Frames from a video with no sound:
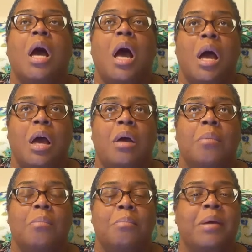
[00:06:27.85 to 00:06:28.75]

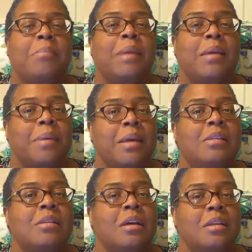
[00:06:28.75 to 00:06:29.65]
Um, but maybe
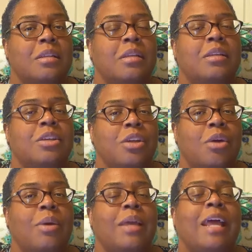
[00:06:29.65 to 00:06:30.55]
it, uh, you
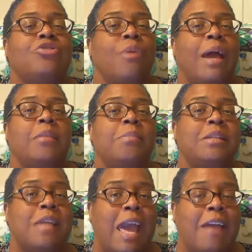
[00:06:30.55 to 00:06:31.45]
know, and I try to be
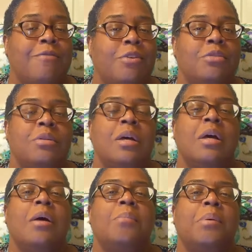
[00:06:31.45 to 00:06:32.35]
tactful,
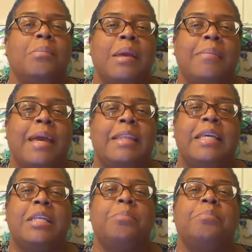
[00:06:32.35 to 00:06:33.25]
but maybe I
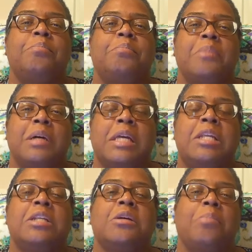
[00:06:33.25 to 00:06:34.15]
need to get
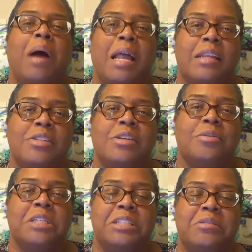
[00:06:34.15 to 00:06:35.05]
a little polish
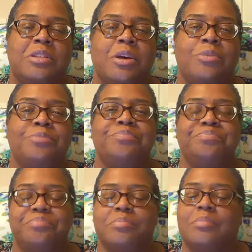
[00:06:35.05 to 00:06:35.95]
on it. So,
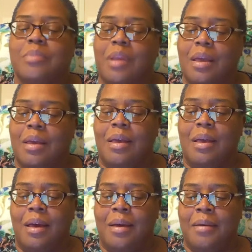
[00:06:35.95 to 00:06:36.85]

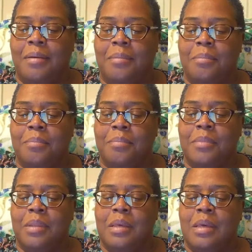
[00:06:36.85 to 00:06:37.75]
um,
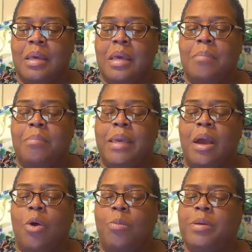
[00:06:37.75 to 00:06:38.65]
be
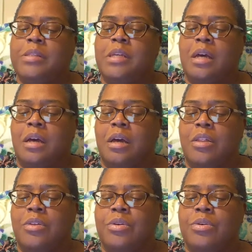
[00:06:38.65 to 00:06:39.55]
open to
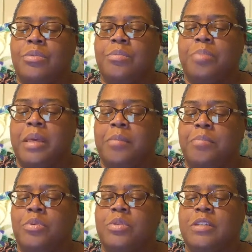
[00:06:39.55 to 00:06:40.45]
other
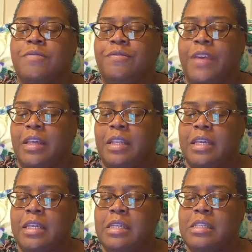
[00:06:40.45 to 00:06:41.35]
people's
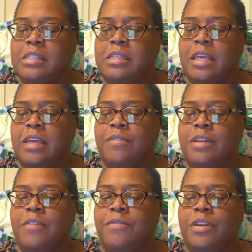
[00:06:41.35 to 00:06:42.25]
feelings,
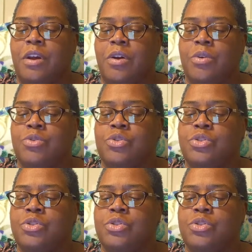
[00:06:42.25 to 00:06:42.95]
even if it hurts